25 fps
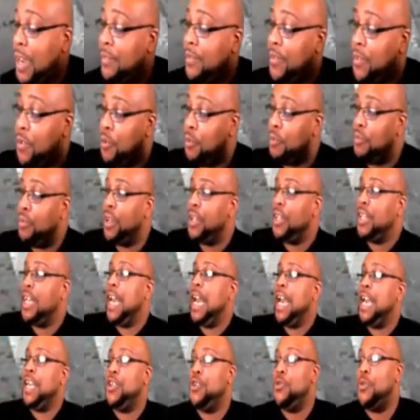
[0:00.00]
for you, brother,
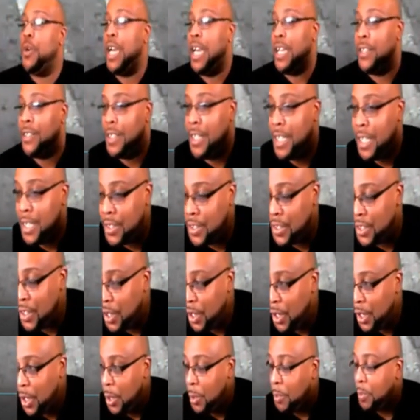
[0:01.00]
how you handle this
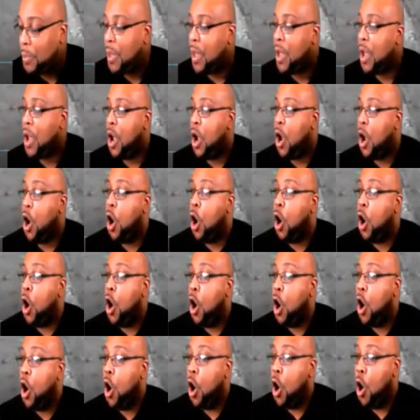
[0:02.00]

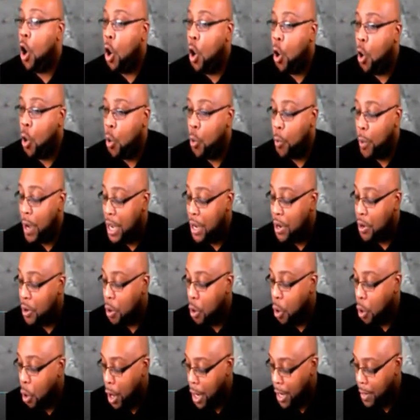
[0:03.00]
whole
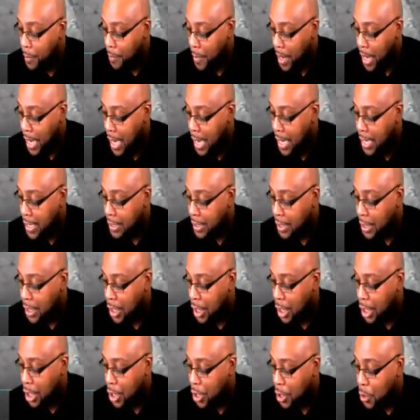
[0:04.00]
recording, man.
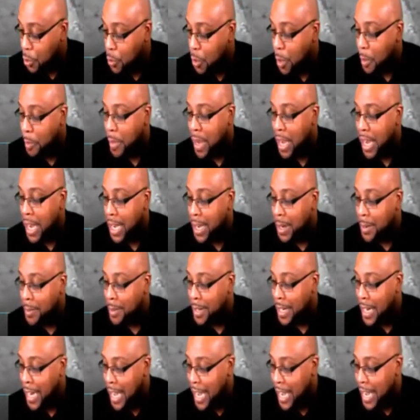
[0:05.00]
You a man
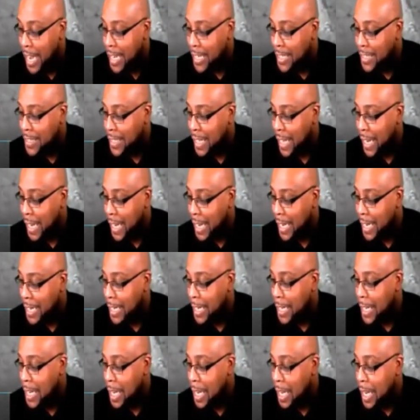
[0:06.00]
of class,
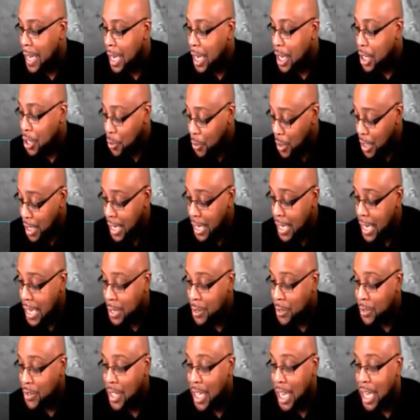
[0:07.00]
and you did,
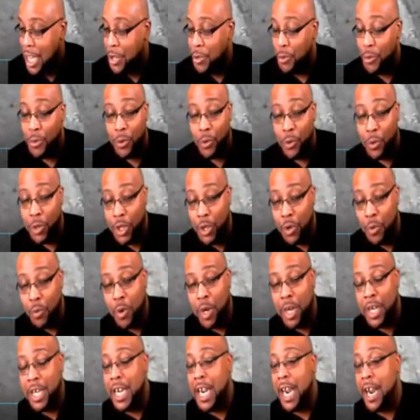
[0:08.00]
like you said, you was doing. You
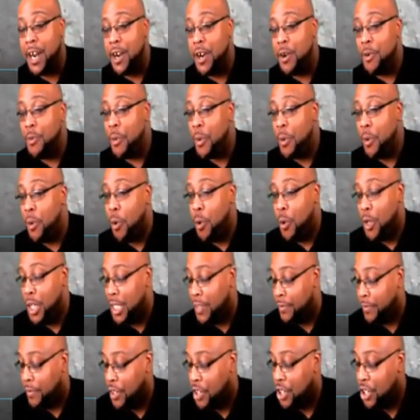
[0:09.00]
went down there to record
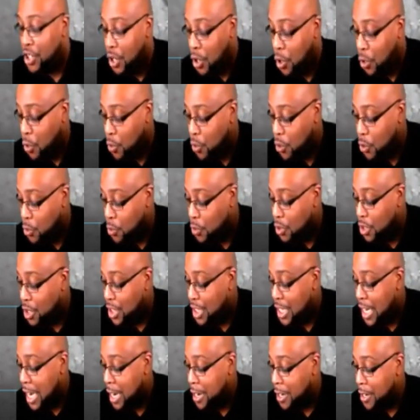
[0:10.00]
this for show. You was
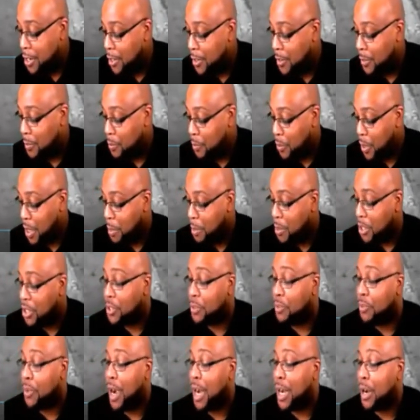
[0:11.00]
just down there to pretty
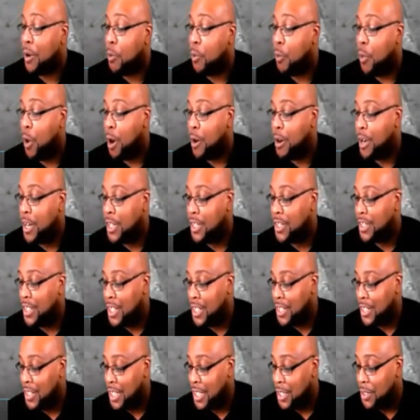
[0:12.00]
much to bring awareness to
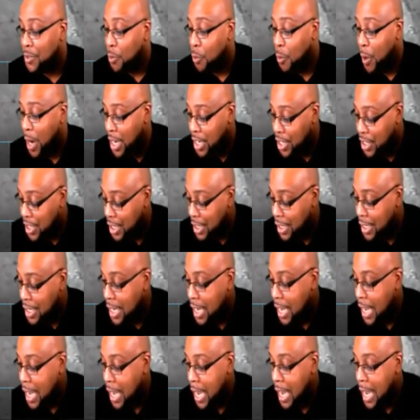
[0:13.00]
the
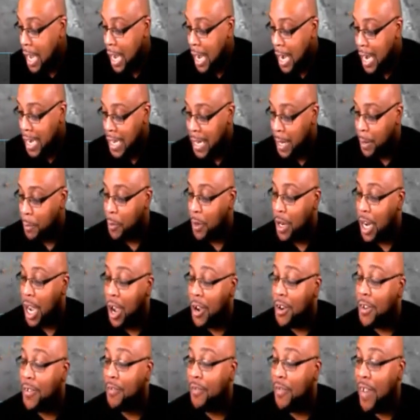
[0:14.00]
situation. And even with
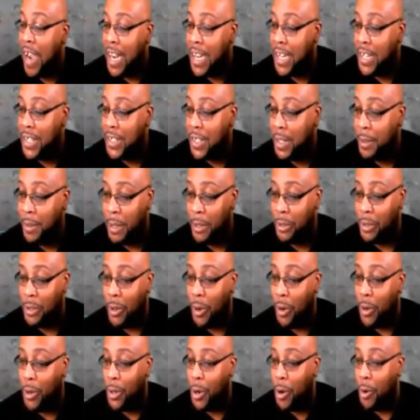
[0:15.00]
all the fighting stuff that was
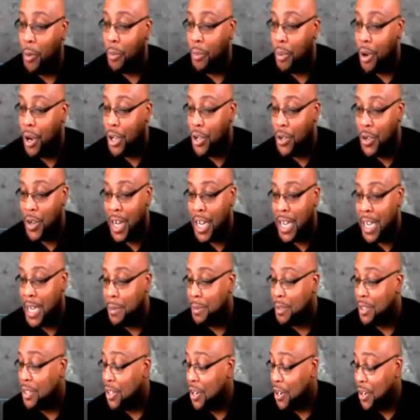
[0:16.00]
going on, bro, you didn't
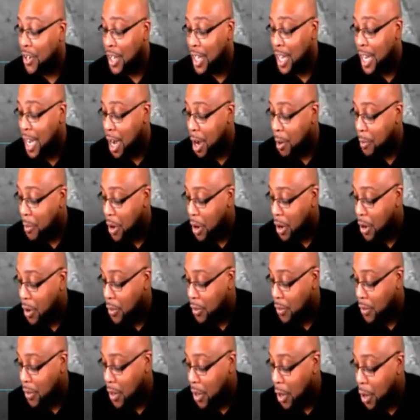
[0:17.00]
even turn the
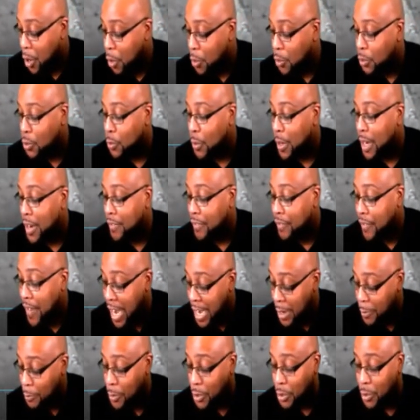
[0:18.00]
camera on to where the
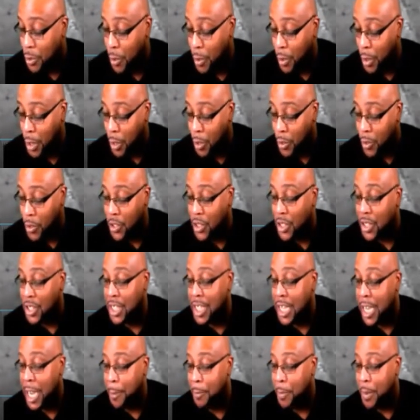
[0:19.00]
fighting was going on. You
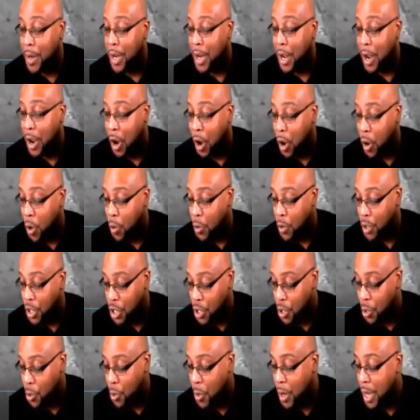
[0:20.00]
just kept it on
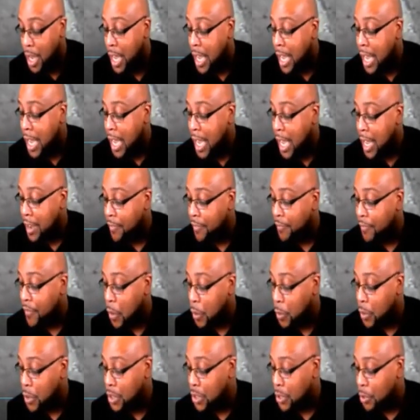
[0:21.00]
you and
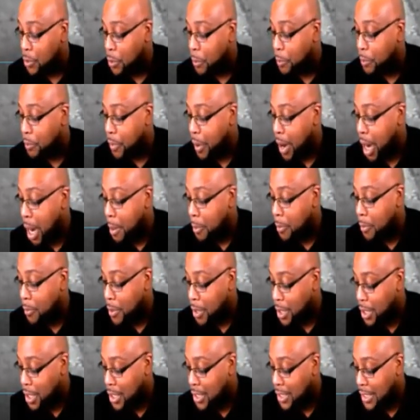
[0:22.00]
focused on the problem
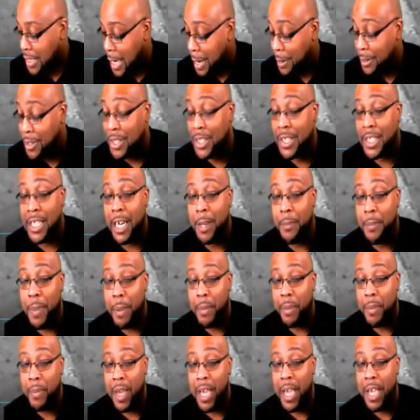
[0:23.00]
was. And I'll just tell
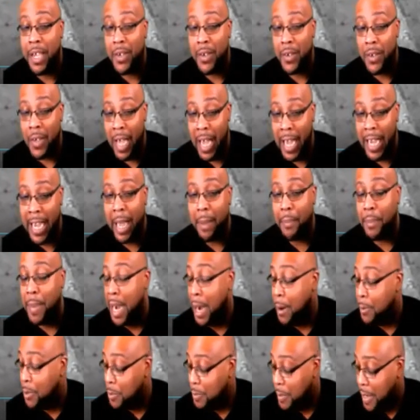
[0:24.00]
people, man, I got
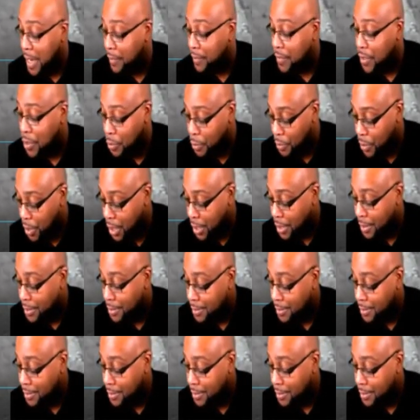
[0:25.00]
mad respect for you, brother.